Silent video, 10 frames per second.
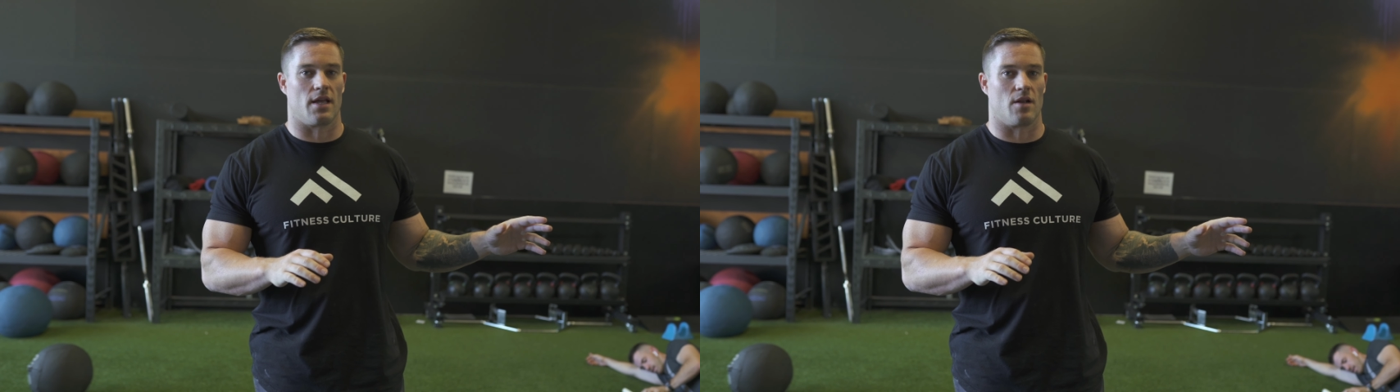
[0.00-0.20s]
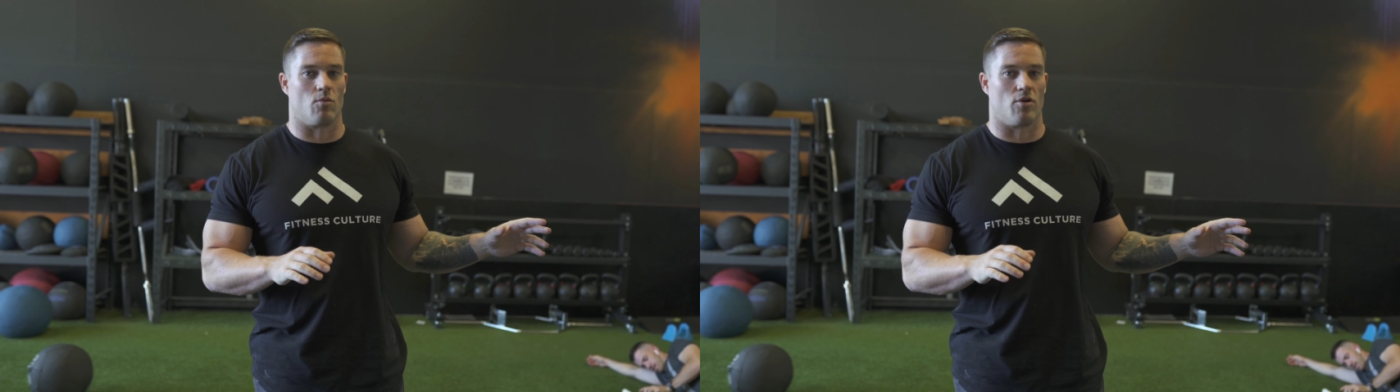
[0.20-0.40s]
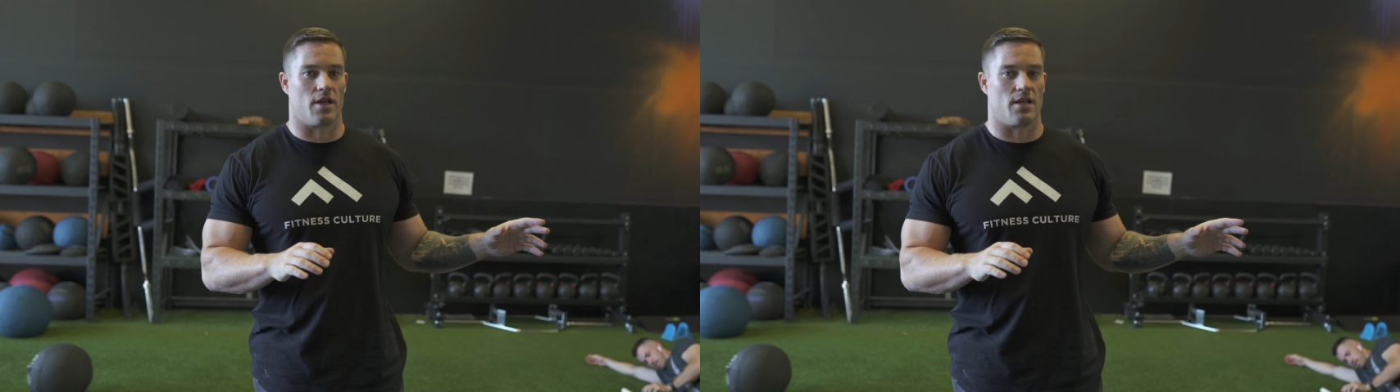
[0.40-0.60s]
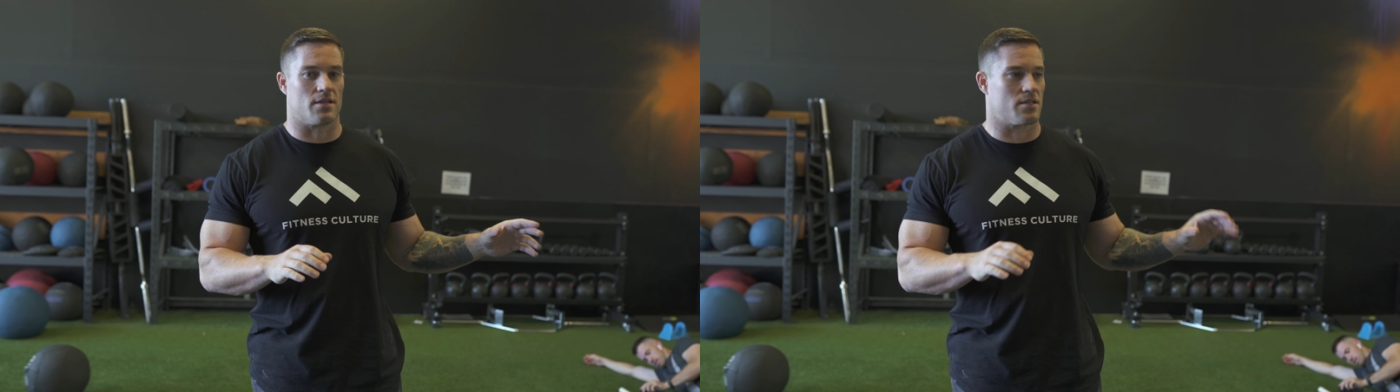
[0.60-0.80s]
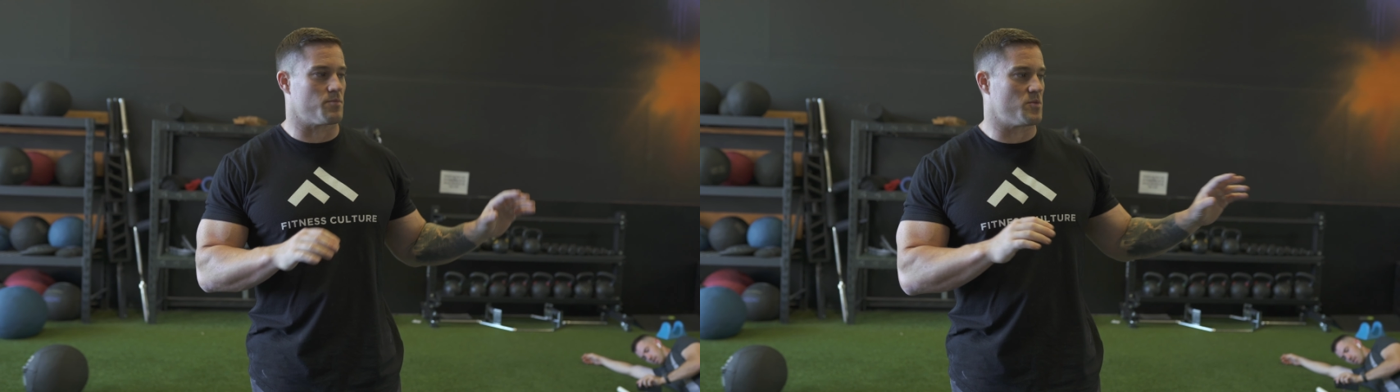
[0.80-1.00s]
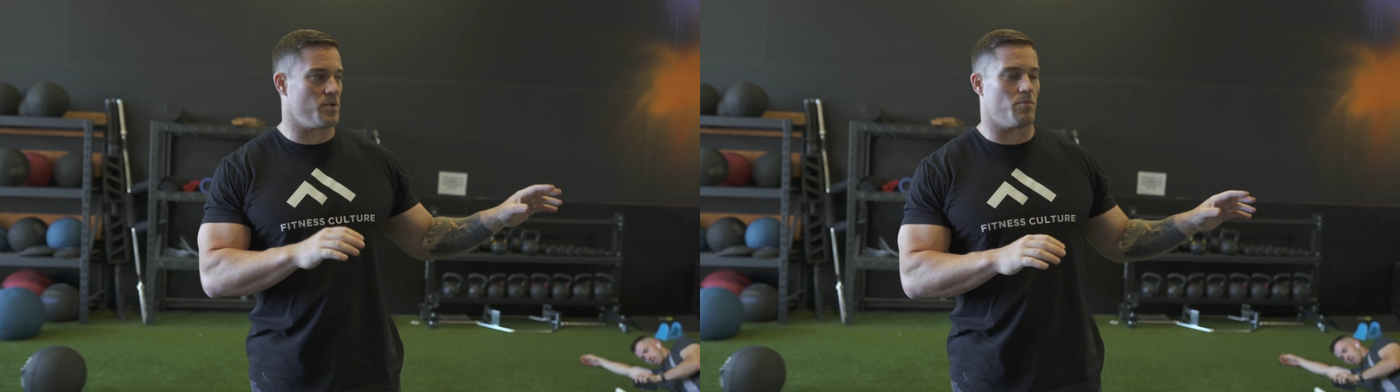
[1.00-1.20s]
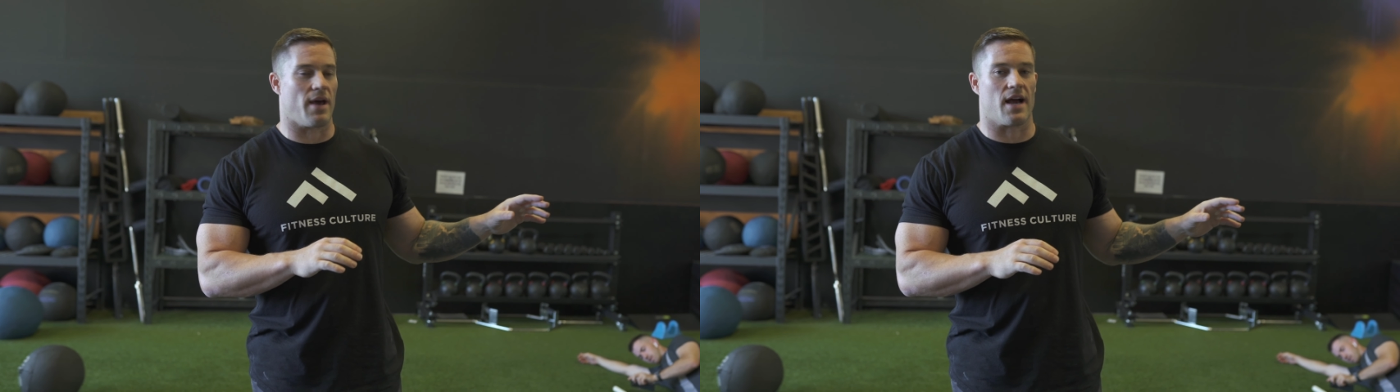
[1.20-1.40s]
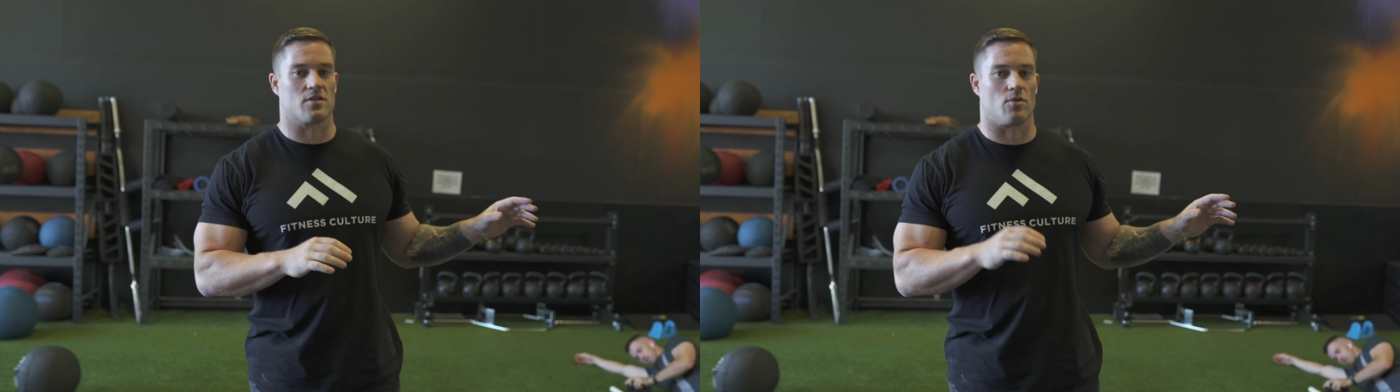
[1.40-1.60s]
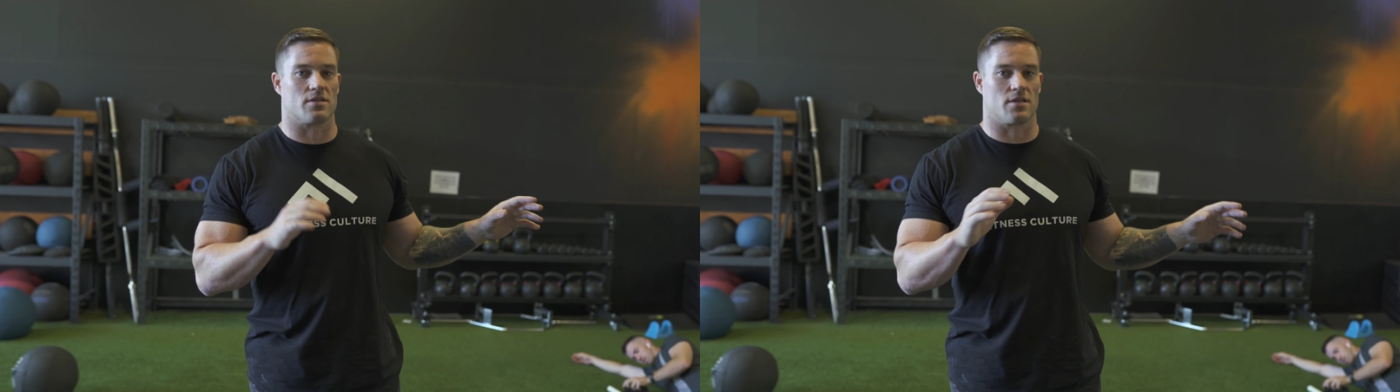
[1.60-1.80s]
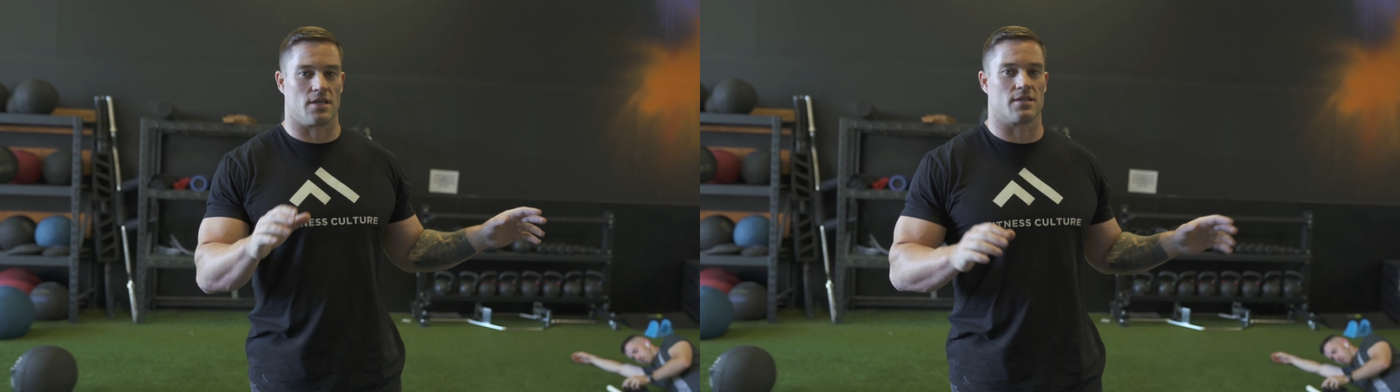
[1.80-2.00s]
and then we'll get into some speed back
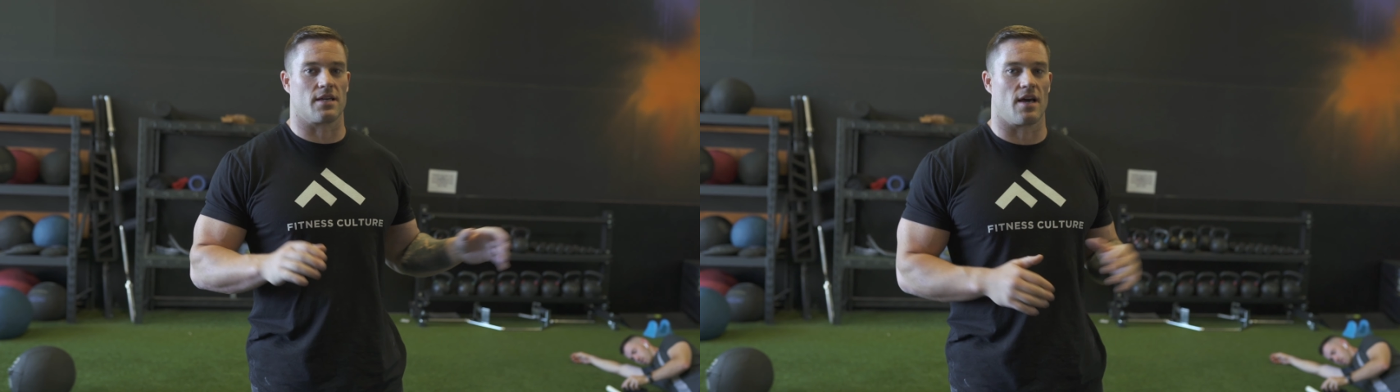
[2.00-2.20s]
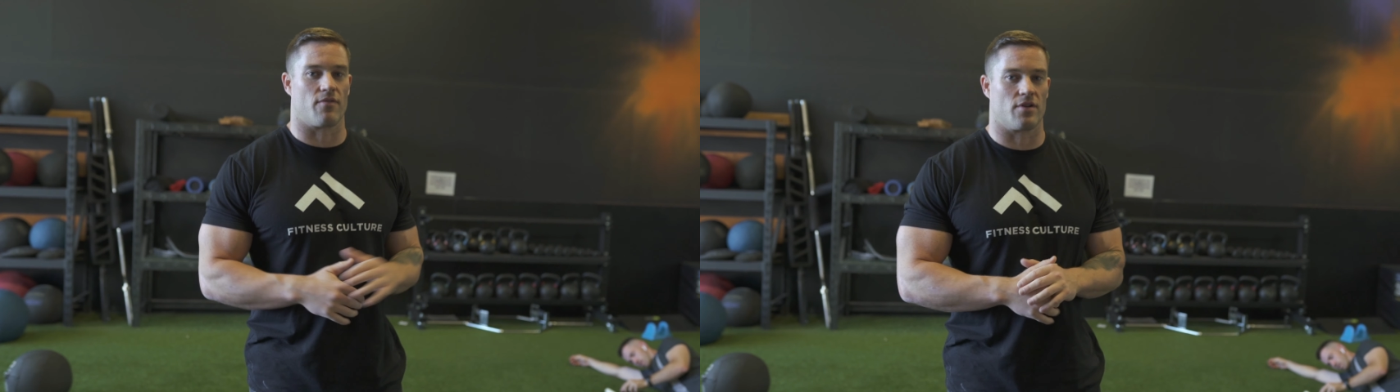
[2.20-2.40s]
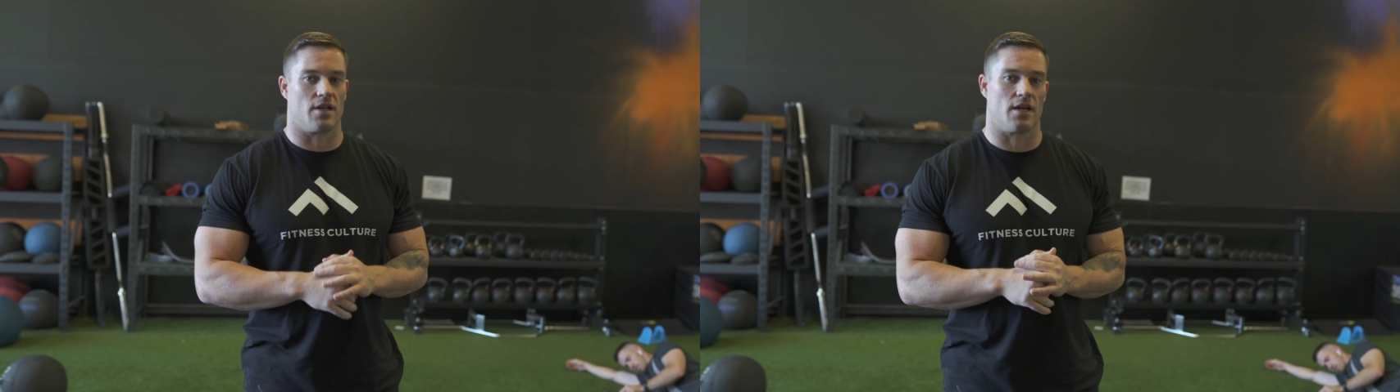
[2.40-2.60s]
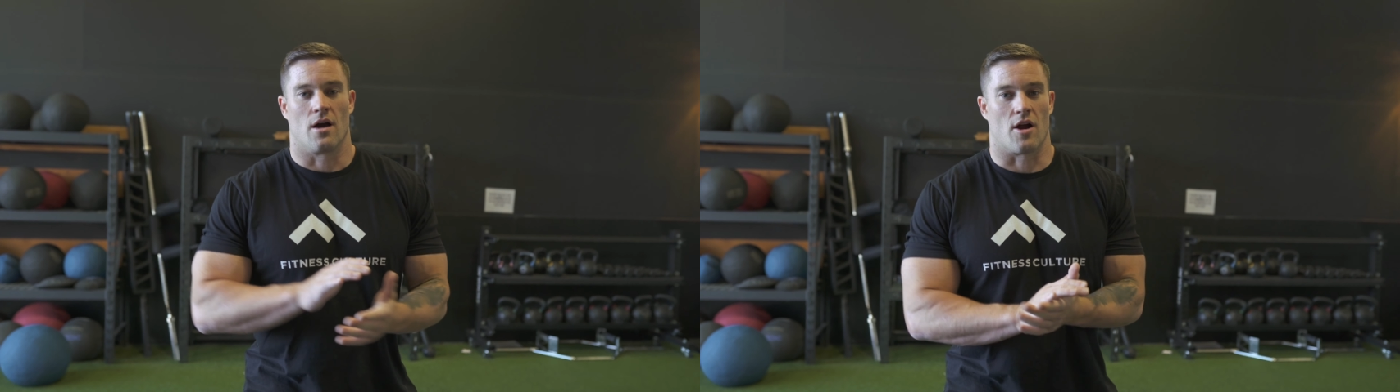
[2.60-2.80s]
squats, things like that for today.